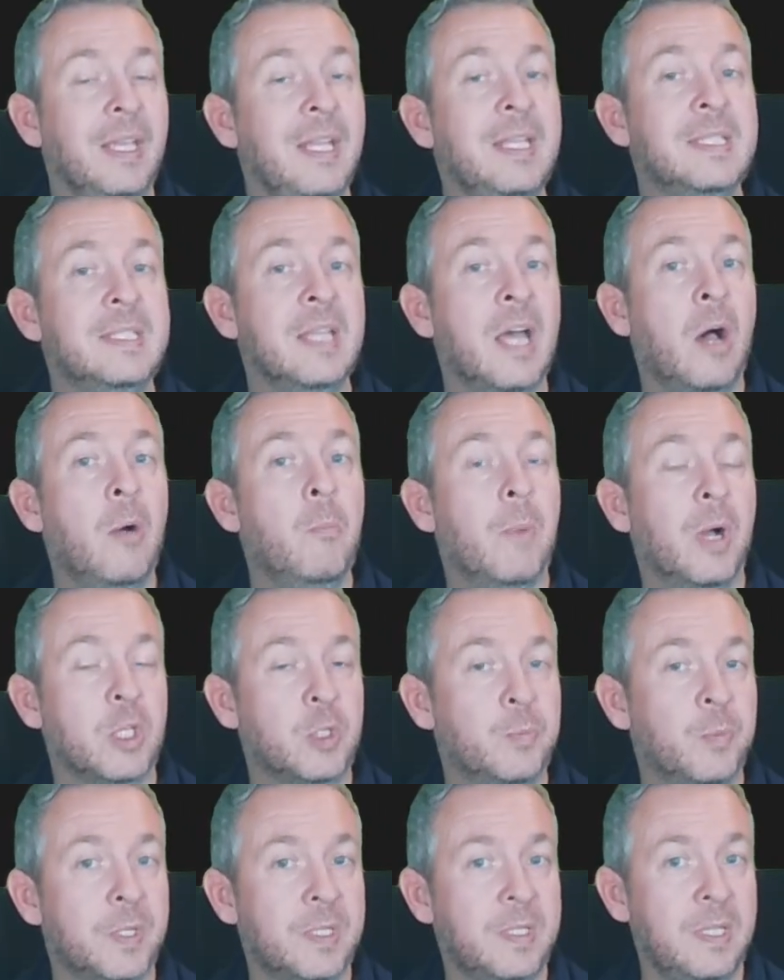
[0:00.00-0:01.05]
It's now
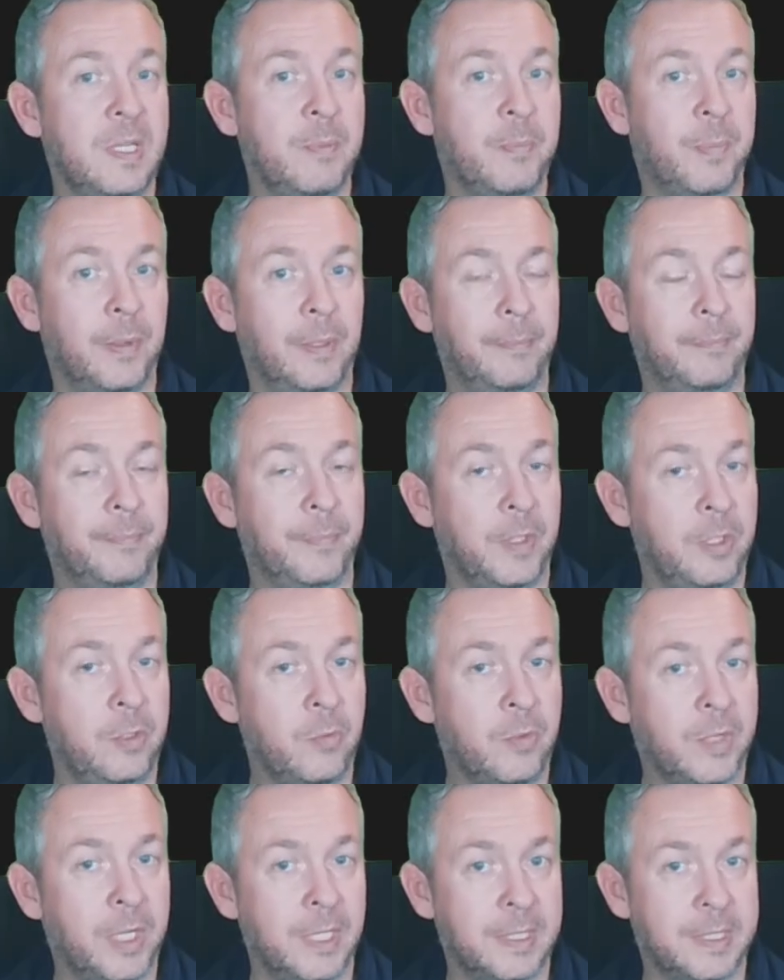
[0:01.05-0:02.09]
much more simple.
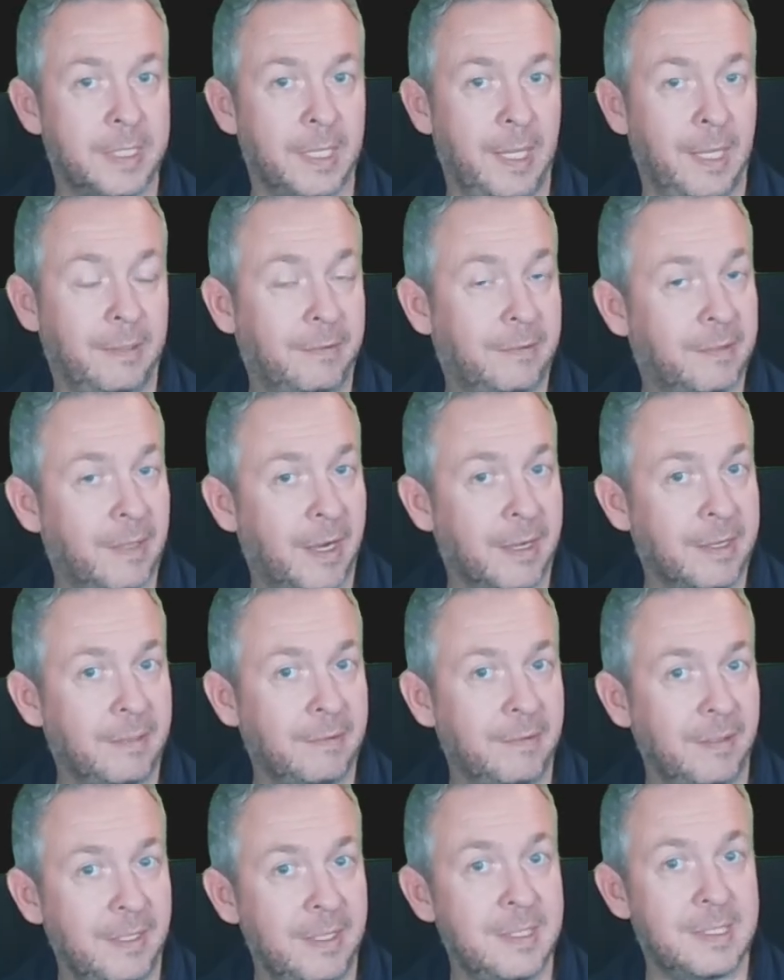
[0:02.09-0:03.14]
You can select
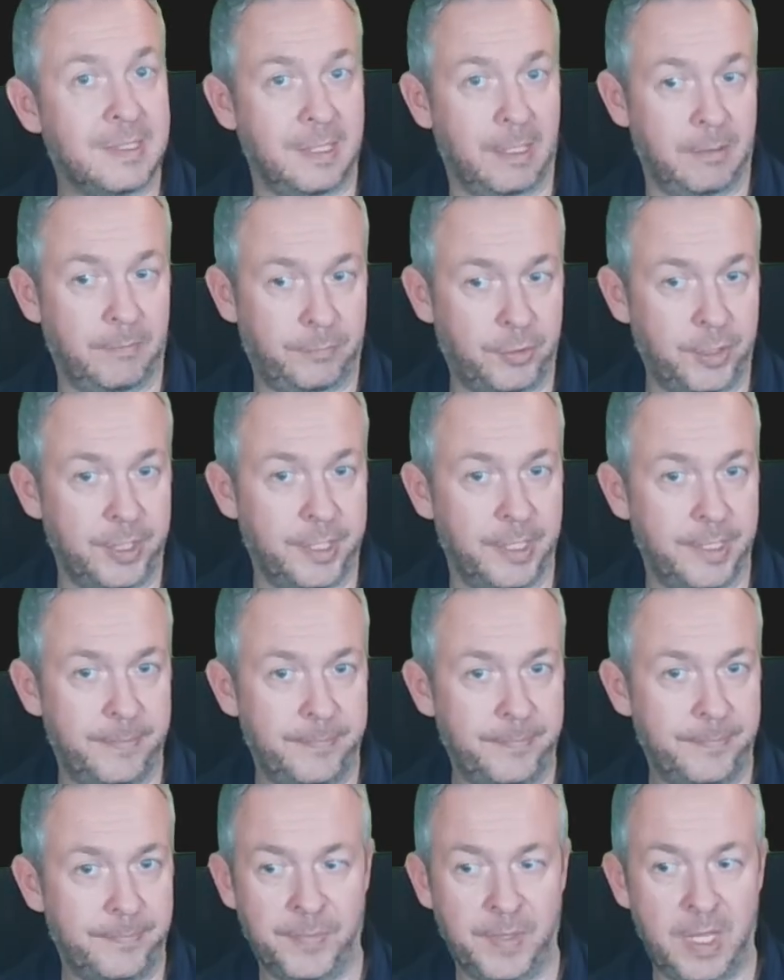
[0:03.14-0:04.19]
target instead of trigger.
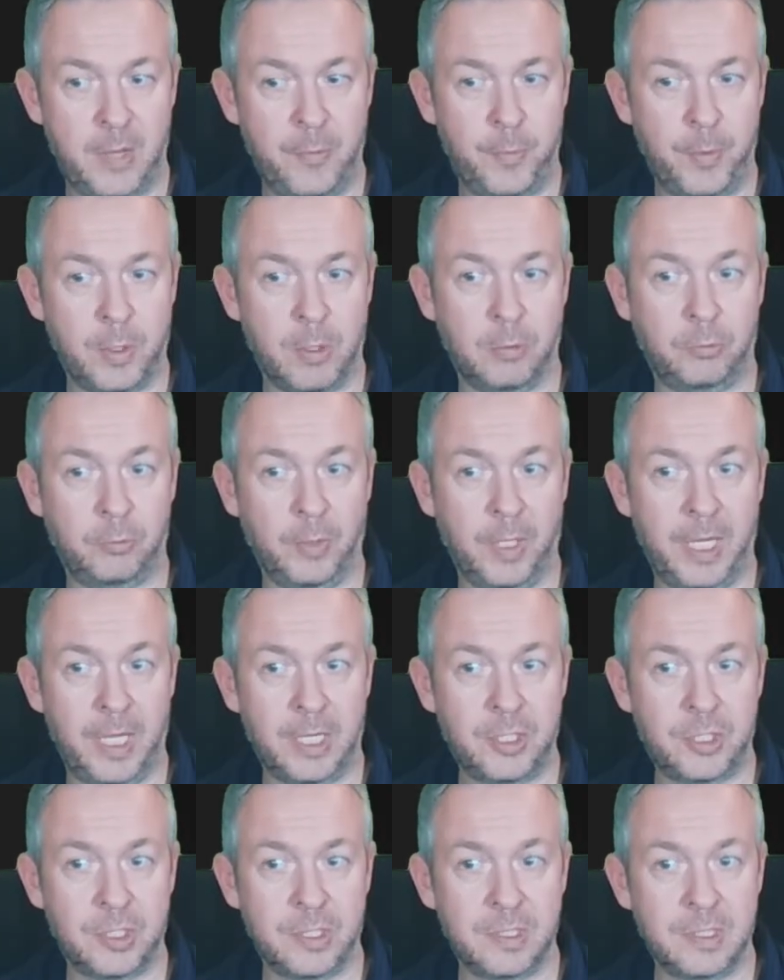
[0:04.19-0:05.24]
If we go to
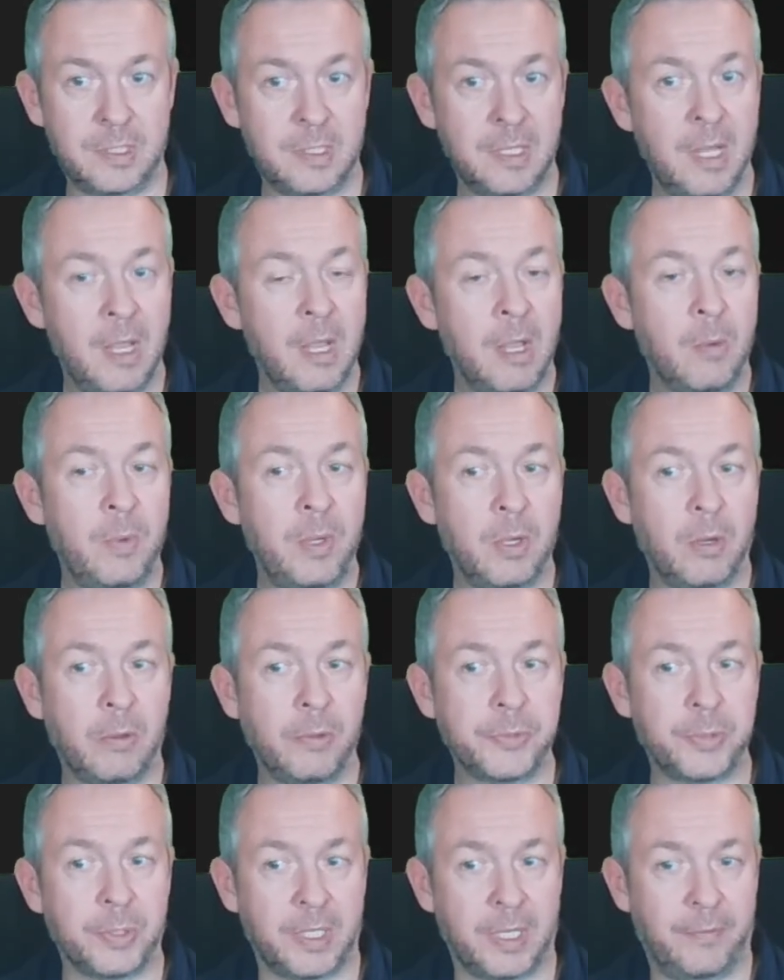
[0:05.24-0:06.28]
actions, we
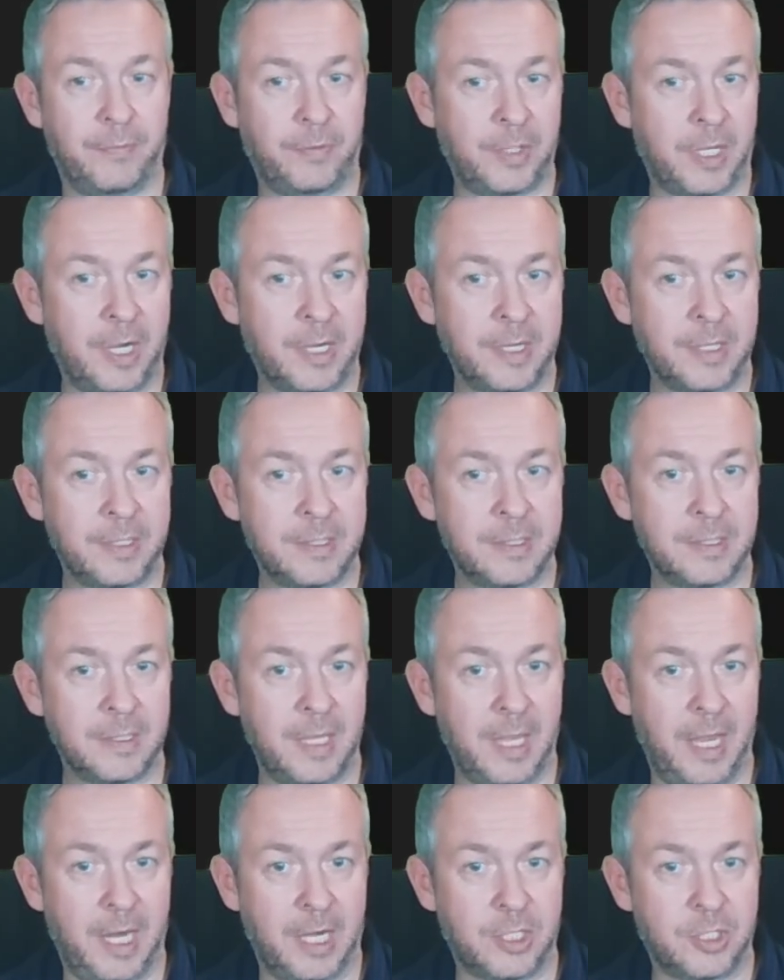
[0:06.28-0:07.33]
also have targets,
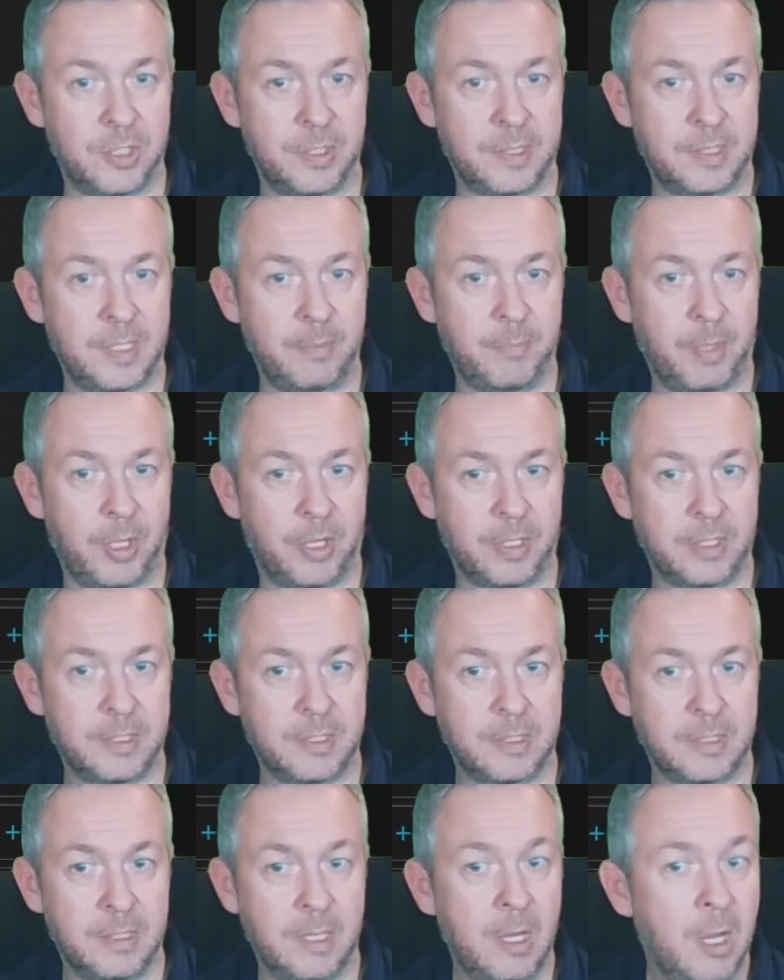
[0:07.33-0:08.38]
actions and
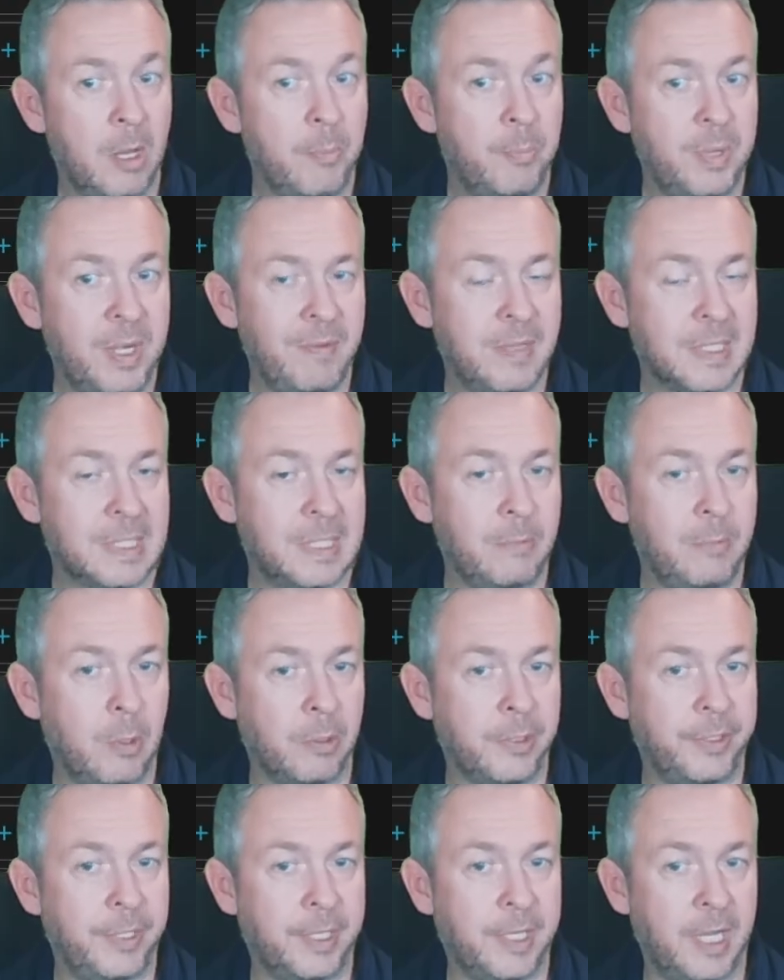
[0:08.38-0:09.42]
blocks. Previously we
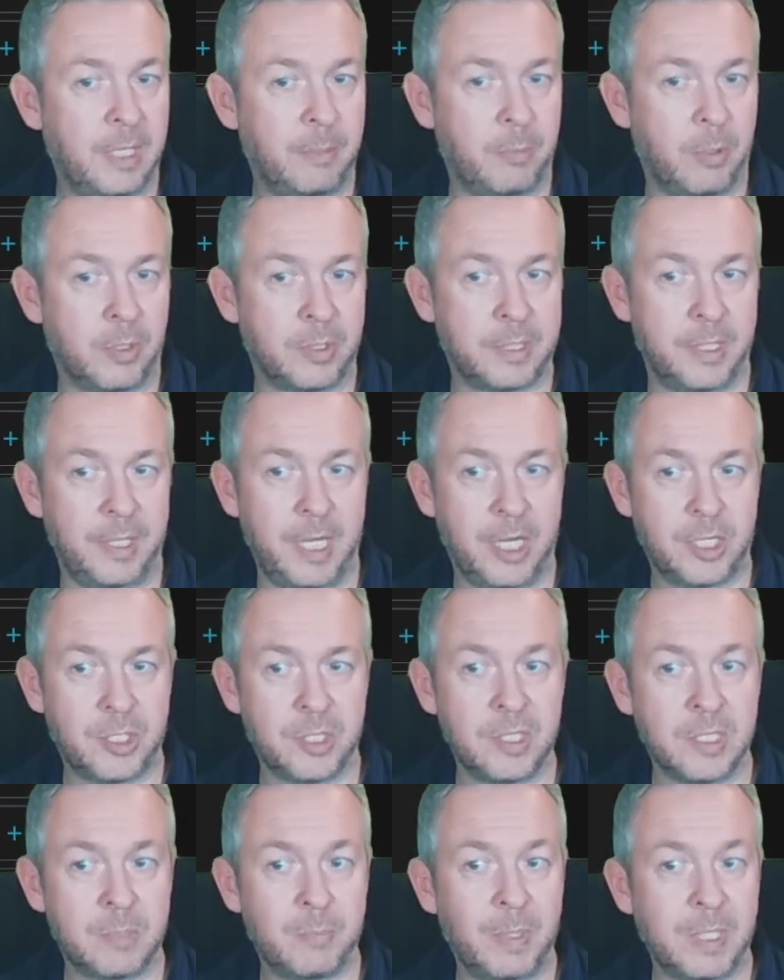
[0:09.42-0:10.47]
already had blocks and
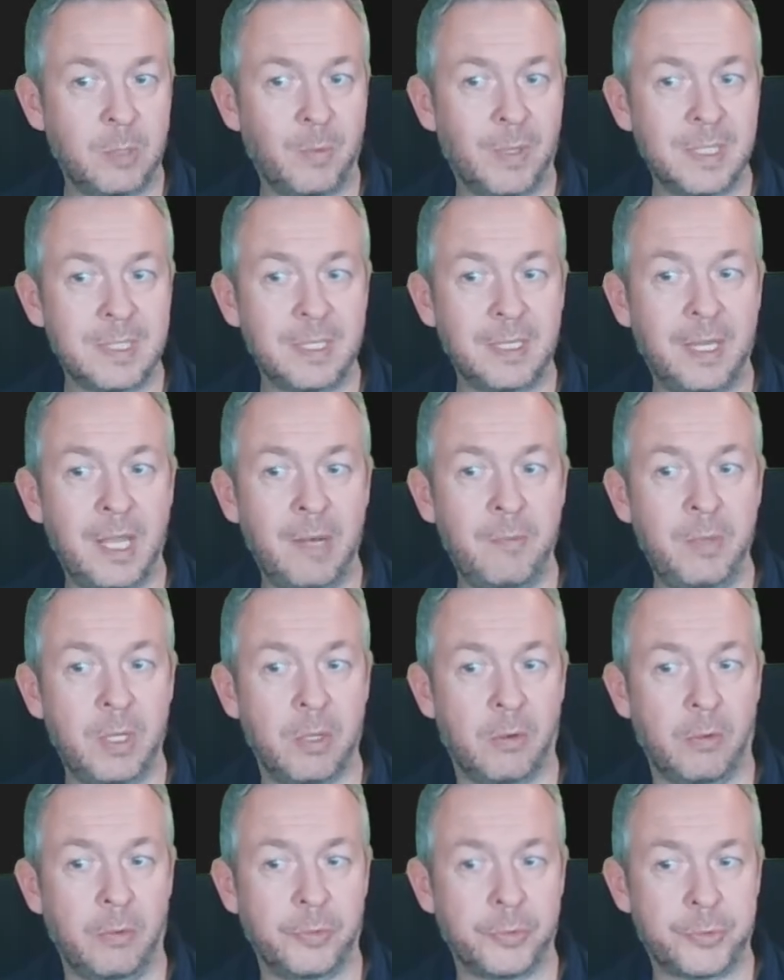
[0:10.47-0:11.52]
actions, but once again
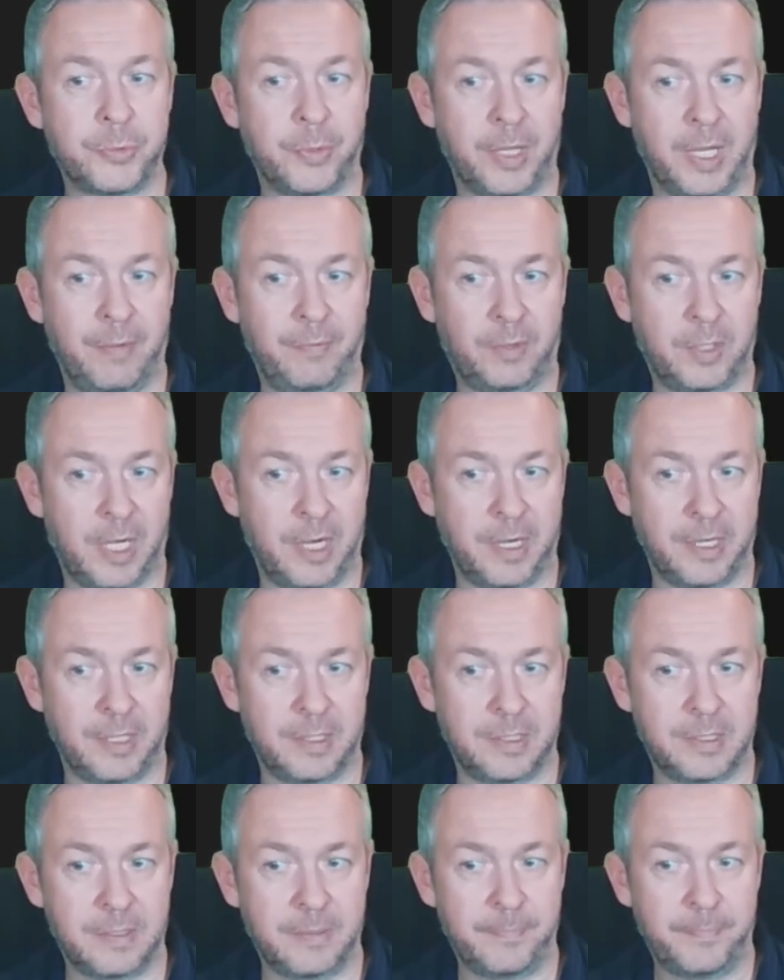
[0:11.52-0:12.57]
we also have
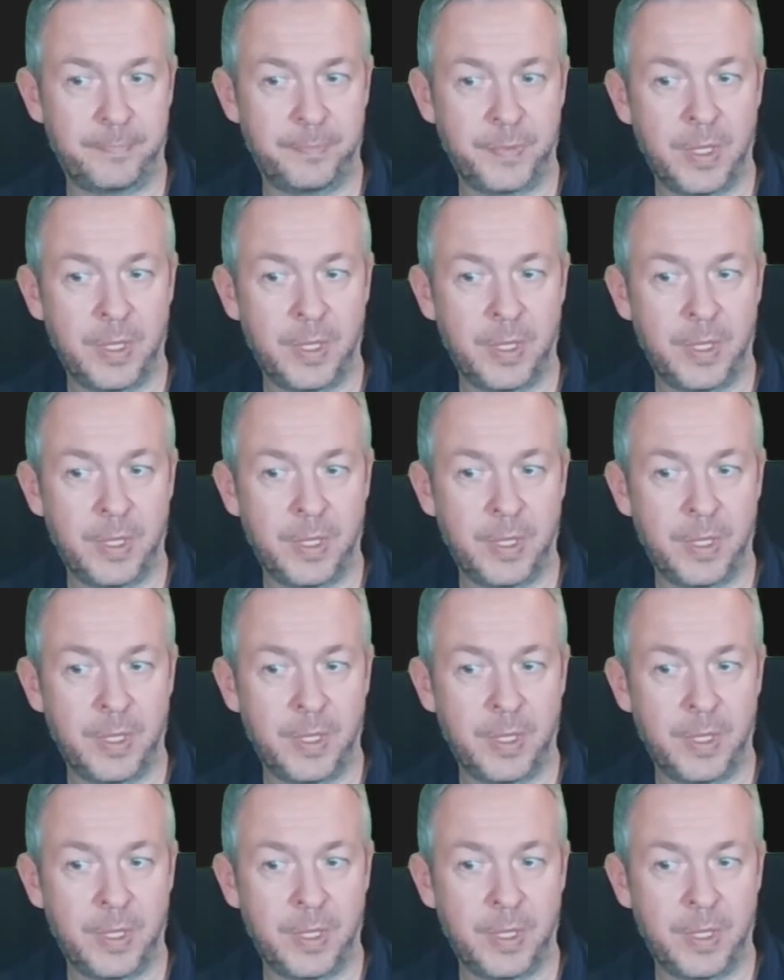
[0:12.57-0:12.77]
targets.